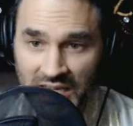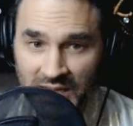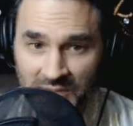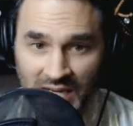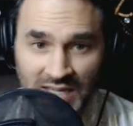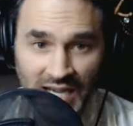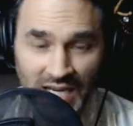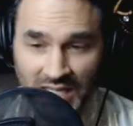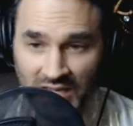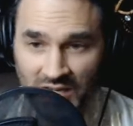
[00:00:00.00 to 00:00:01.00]
Make that a
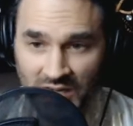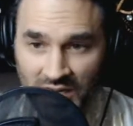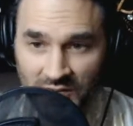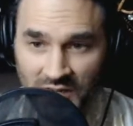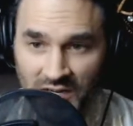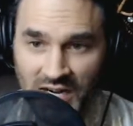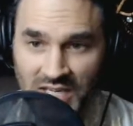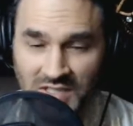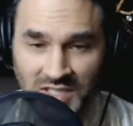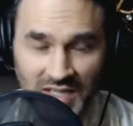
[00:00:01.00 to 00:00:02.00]
little hook. Figure out how to
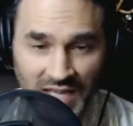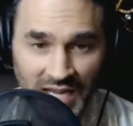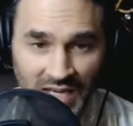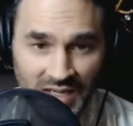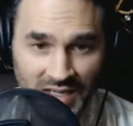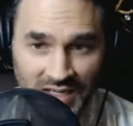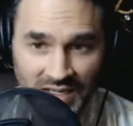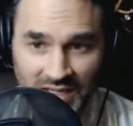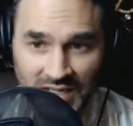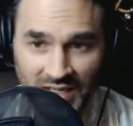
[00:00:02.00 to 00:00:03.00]
sing that.
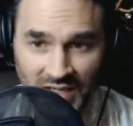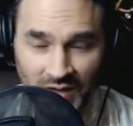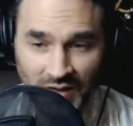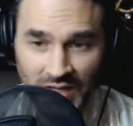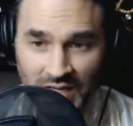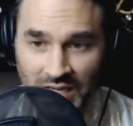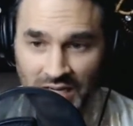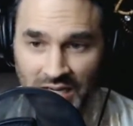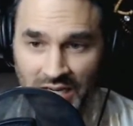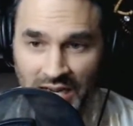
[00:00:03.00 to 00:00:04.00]
You know,
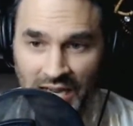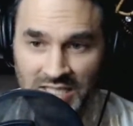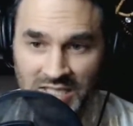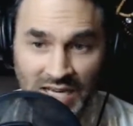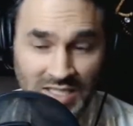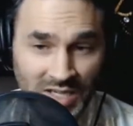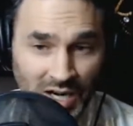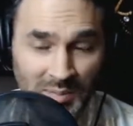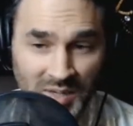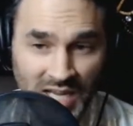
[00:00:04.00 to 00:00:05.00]
it's not as
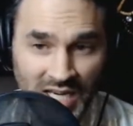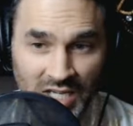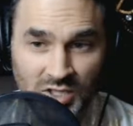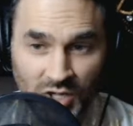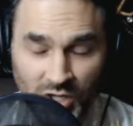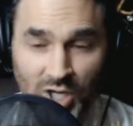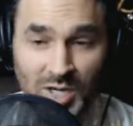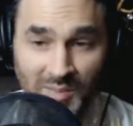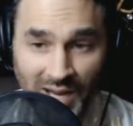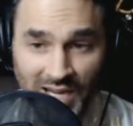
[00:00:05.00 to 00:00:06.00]
complicated as you're gonna
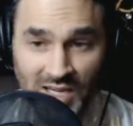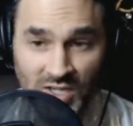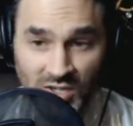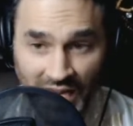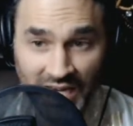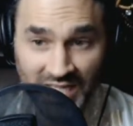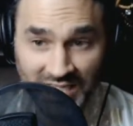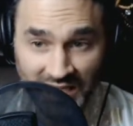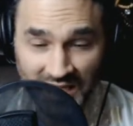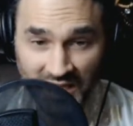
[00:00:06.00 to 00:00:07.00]
make it in your head is
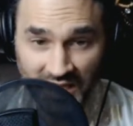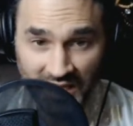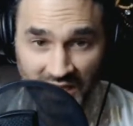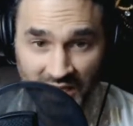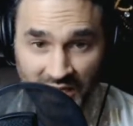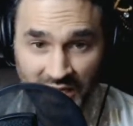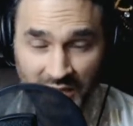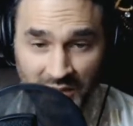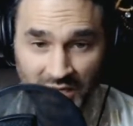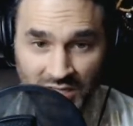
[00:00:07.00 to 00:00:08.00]
the thing,
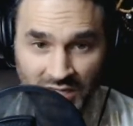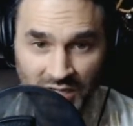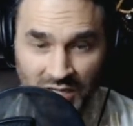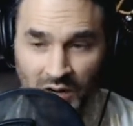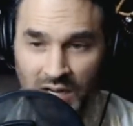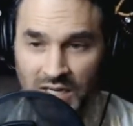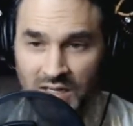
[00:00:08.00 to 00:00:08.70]
because you're going.